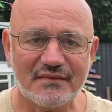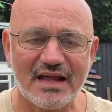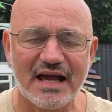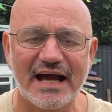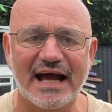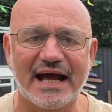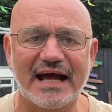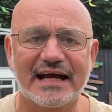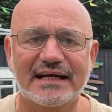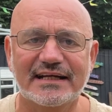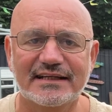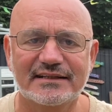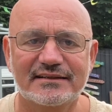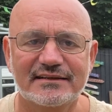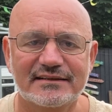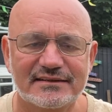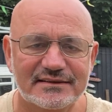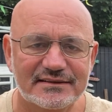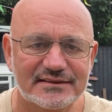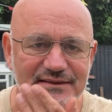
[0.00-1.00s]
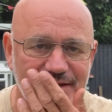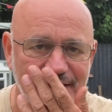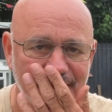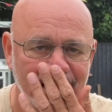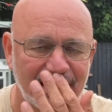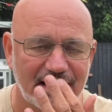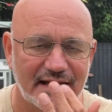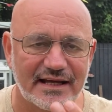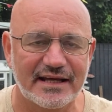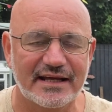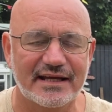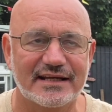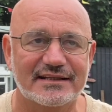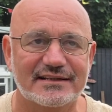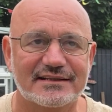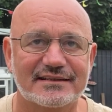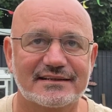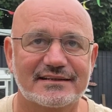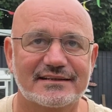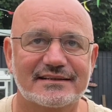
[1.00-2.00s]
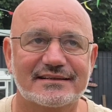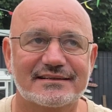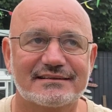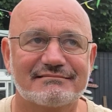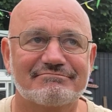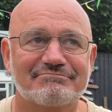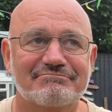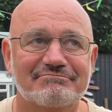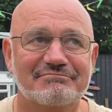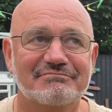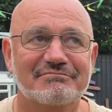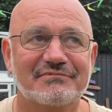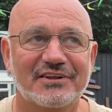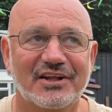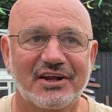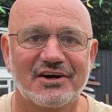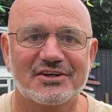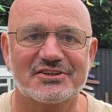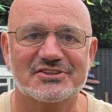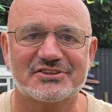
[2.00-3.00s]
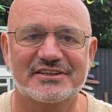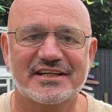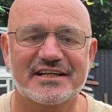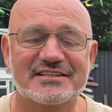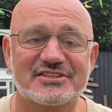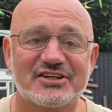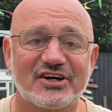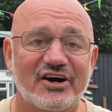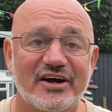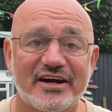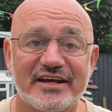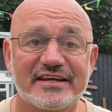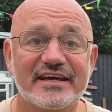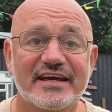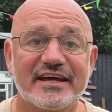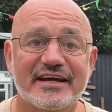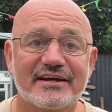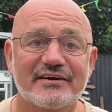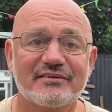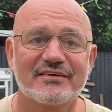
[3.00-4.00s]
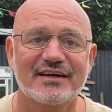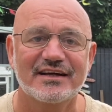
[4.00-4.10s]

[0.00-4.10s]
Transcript: and it lasts an entire year.